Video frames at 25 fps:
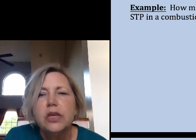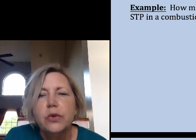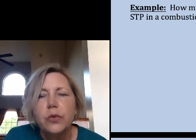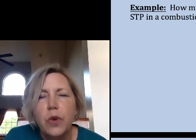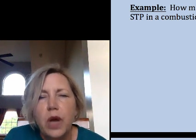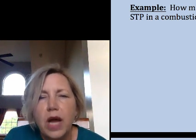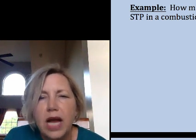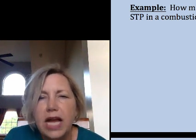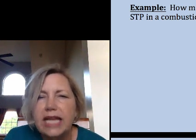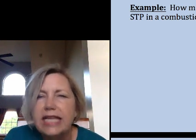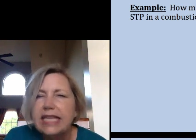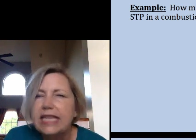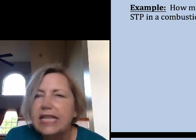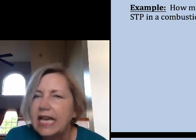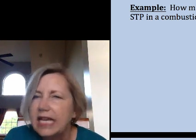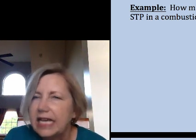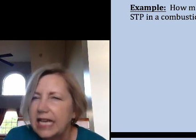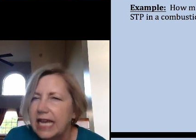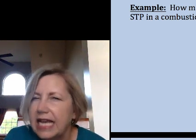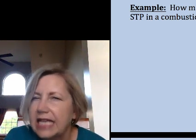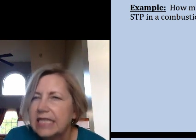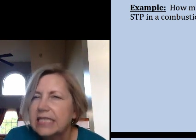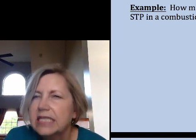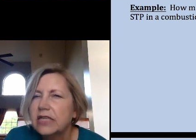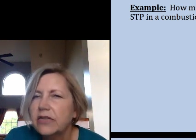why
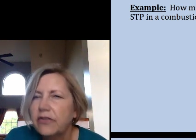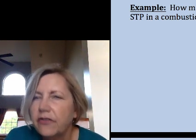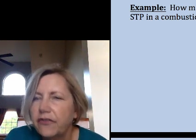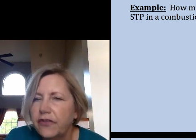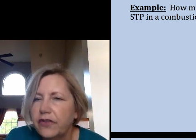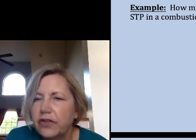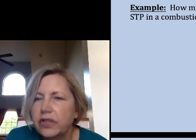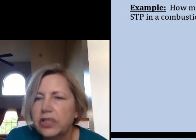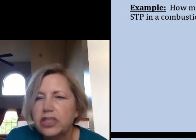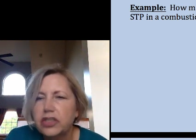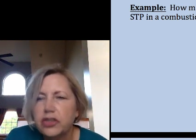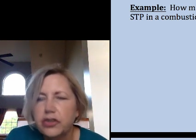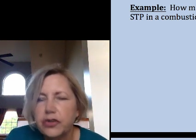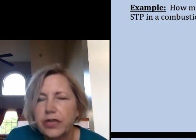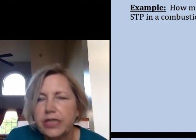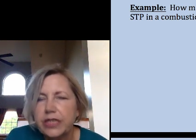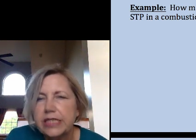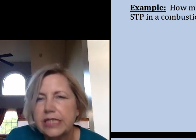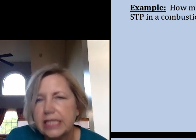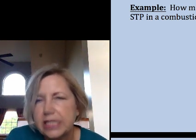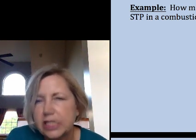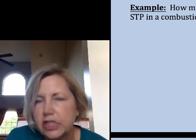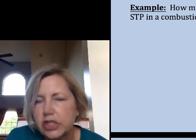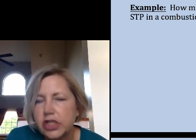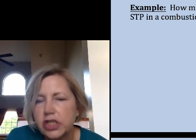that hasn't fully
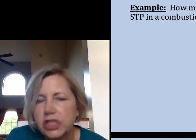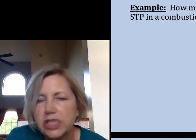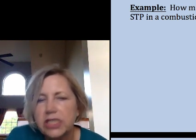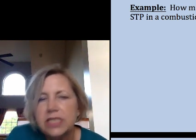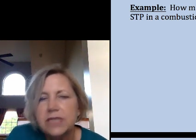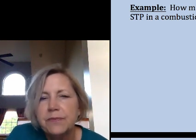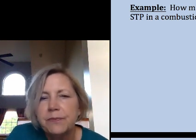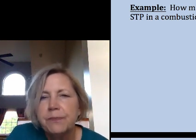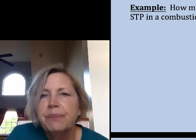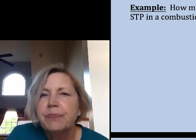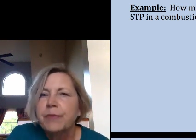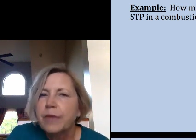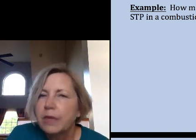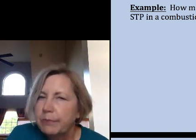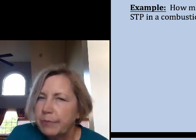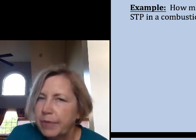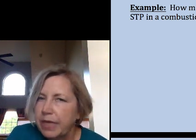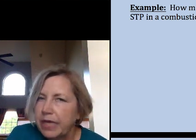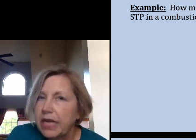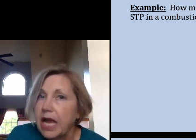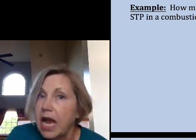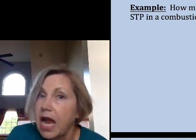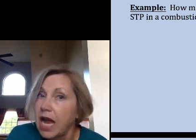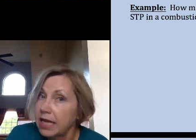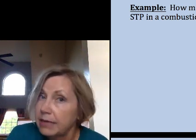transitioned
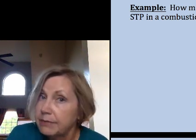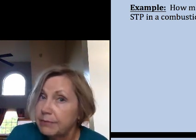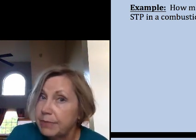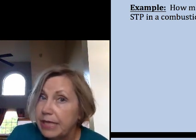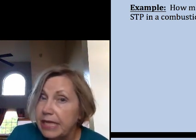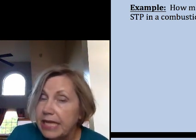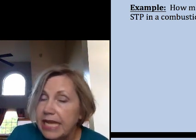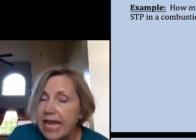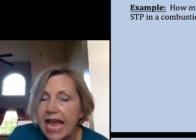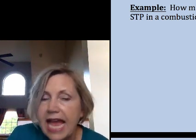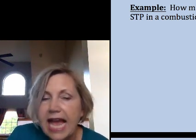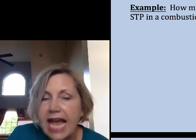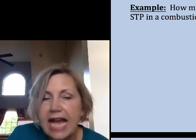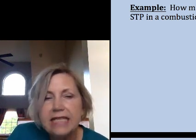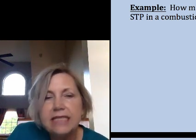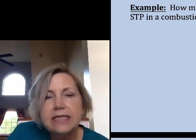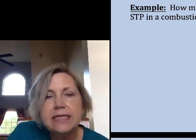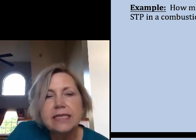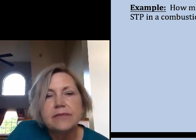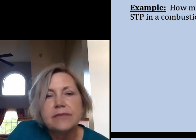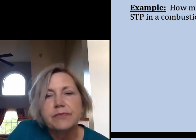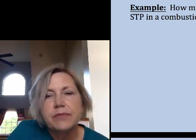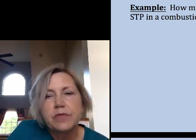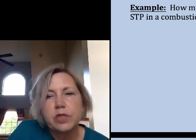but IB has.